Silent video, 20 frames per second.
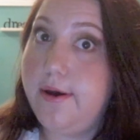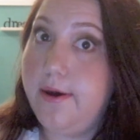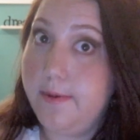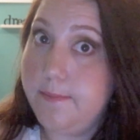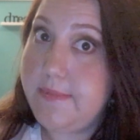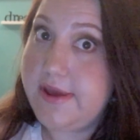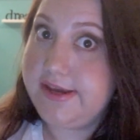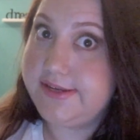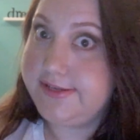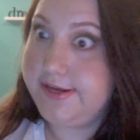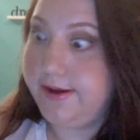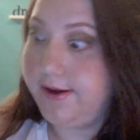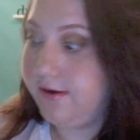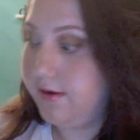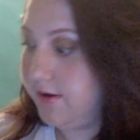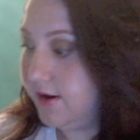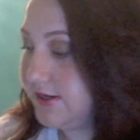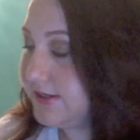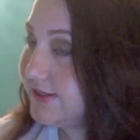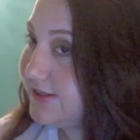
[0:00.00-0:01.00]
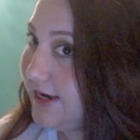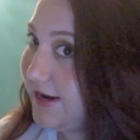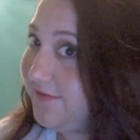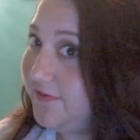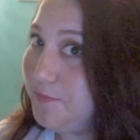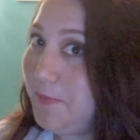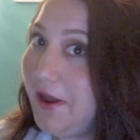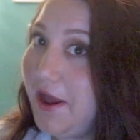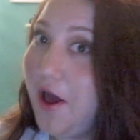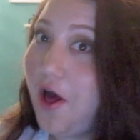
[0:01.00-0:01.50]
amazing. It
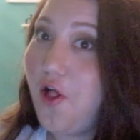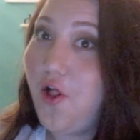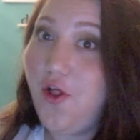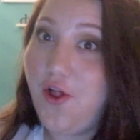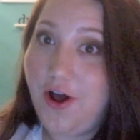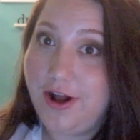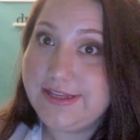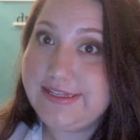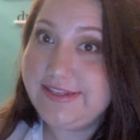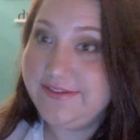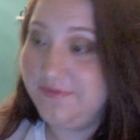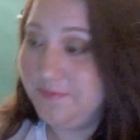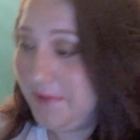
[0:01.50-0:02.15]
saved me lots of